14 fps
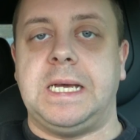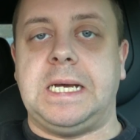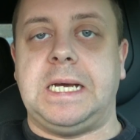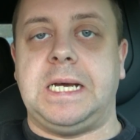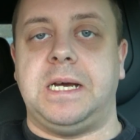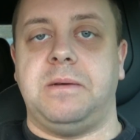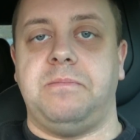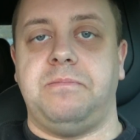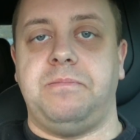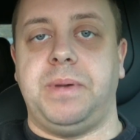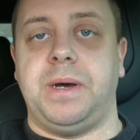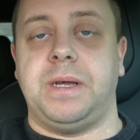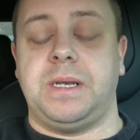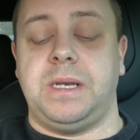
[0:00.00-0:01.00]

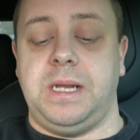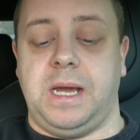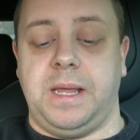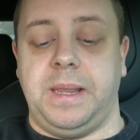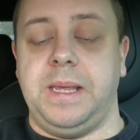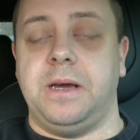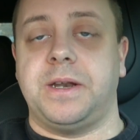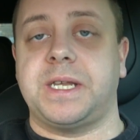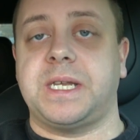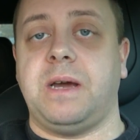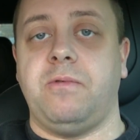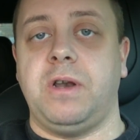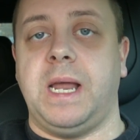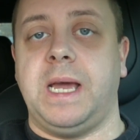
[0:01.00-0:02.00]
But yeah, the others
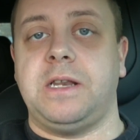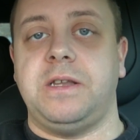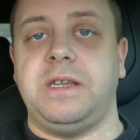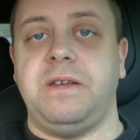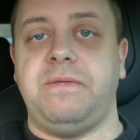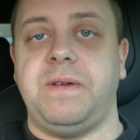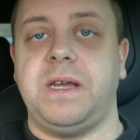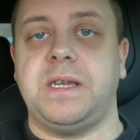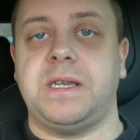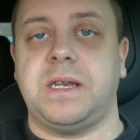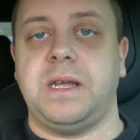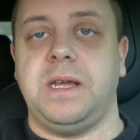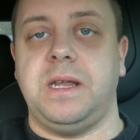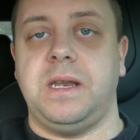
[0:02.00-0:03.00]
I would like to see
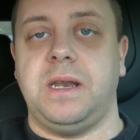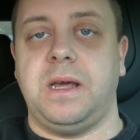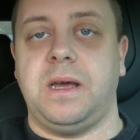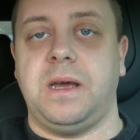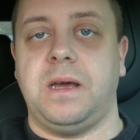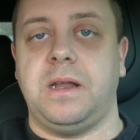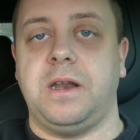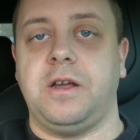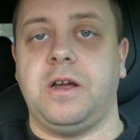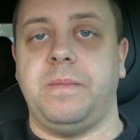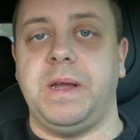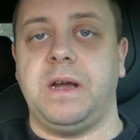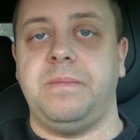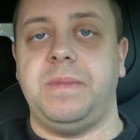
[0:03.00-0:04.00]
fixed in the
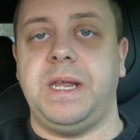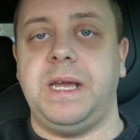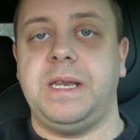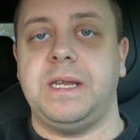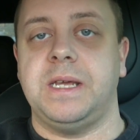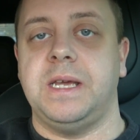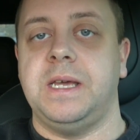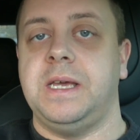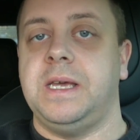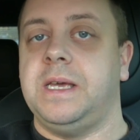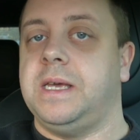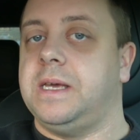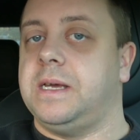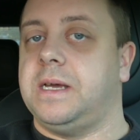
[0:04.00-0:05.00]
coming update.
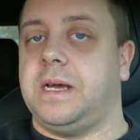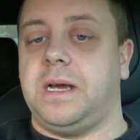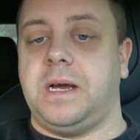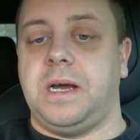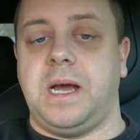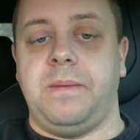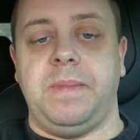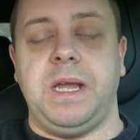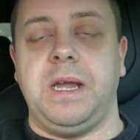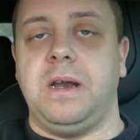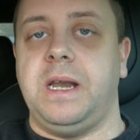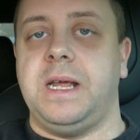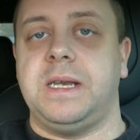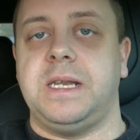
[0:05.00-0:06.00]
I'm
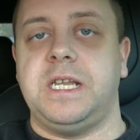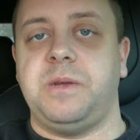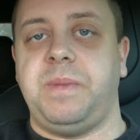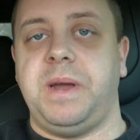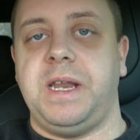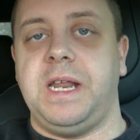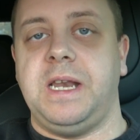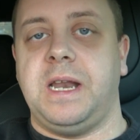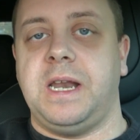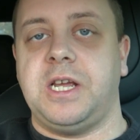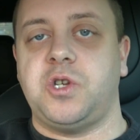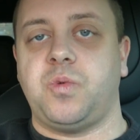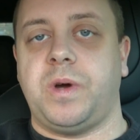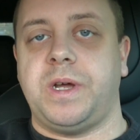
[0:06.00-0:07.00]
eagerly anticipating the
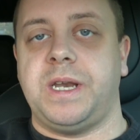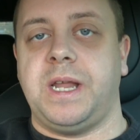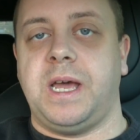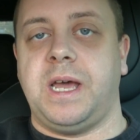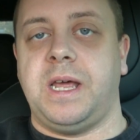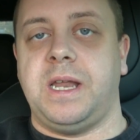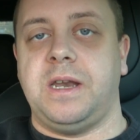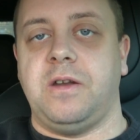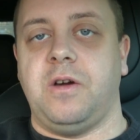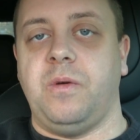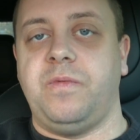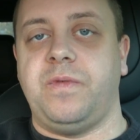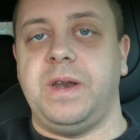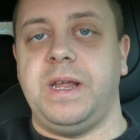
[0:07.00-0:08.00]
next one, and
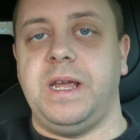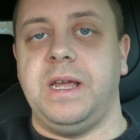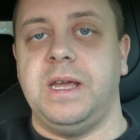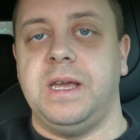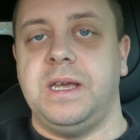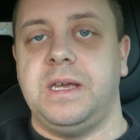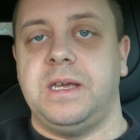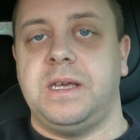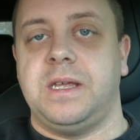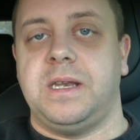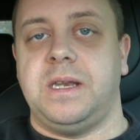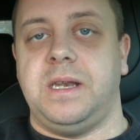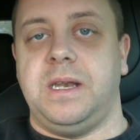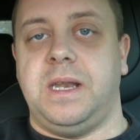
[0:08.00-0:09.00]
hopefully
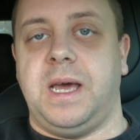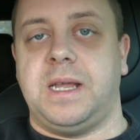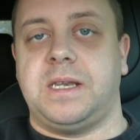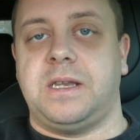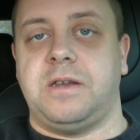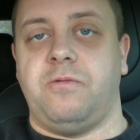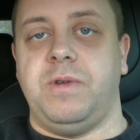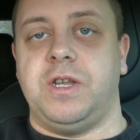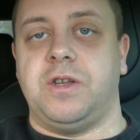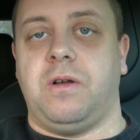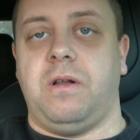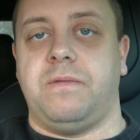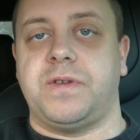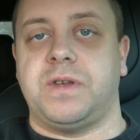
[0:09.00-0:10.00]
that
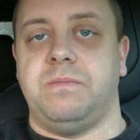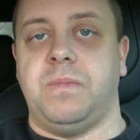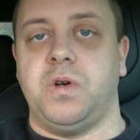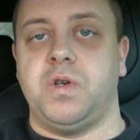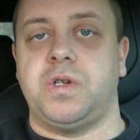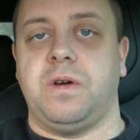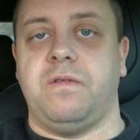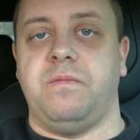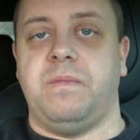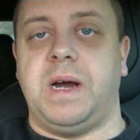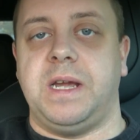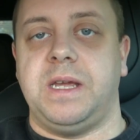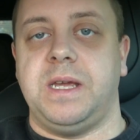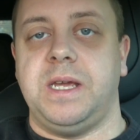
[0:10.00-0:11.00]
resolves most of
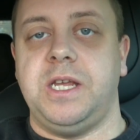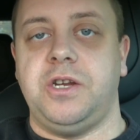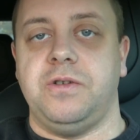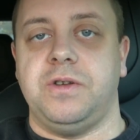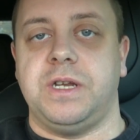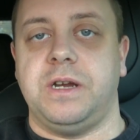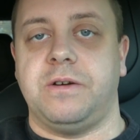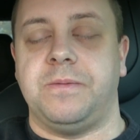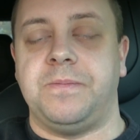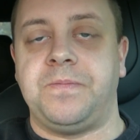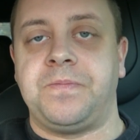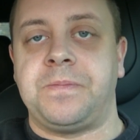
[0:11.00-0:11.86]
my issues here.